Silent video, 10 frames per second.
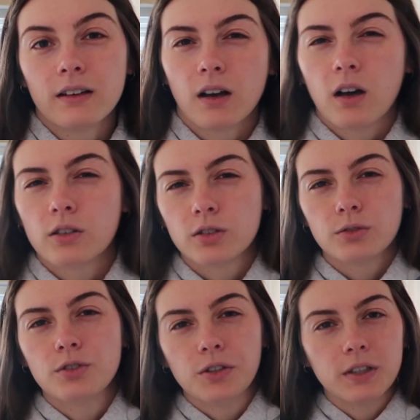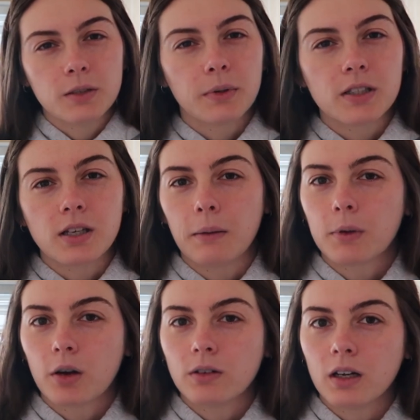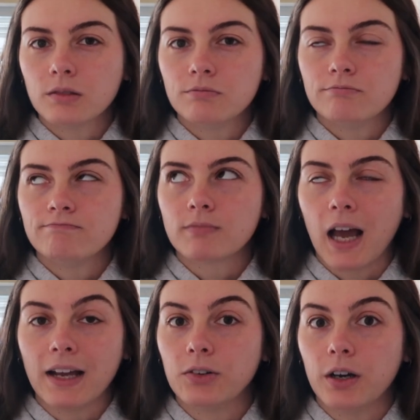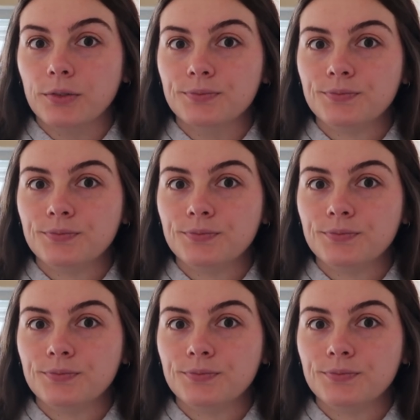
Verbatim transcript: And also, do you need to put a top coat on? I don't know.